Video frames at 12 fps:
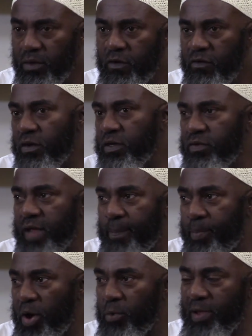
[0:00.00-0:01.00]
So until
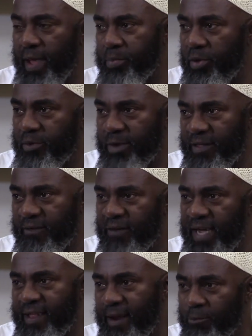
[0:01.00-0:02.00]
that point, where that brother
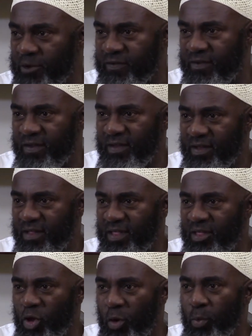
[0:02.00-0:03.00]
rectified that I was
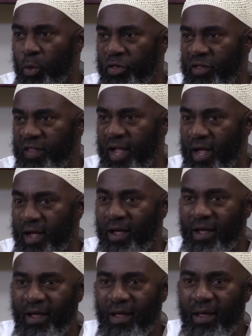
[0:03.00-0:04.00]
no more than
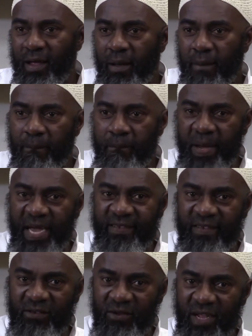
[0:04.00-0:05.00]
the
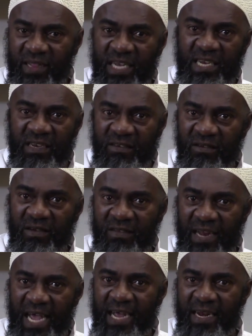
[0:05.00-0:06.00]
basis of the teachings of
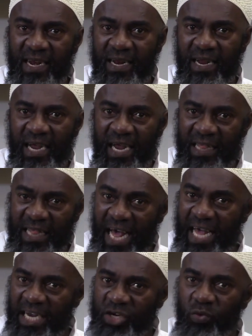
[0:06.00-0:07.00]
Islam, and
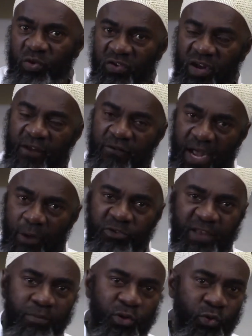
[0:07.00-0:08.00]
that issue was clarified, I
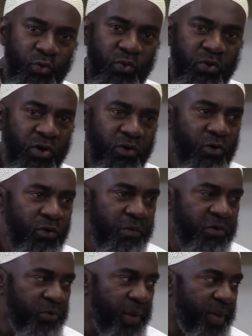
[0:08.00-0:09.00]
was able to
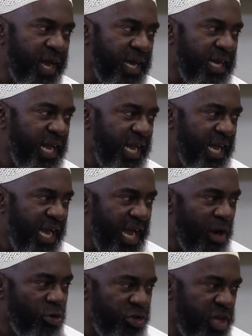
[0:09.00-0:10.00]
remain
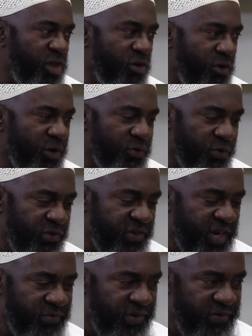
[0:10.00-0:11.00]
and continue going to the
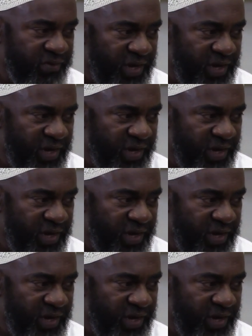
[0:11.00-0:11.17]
service.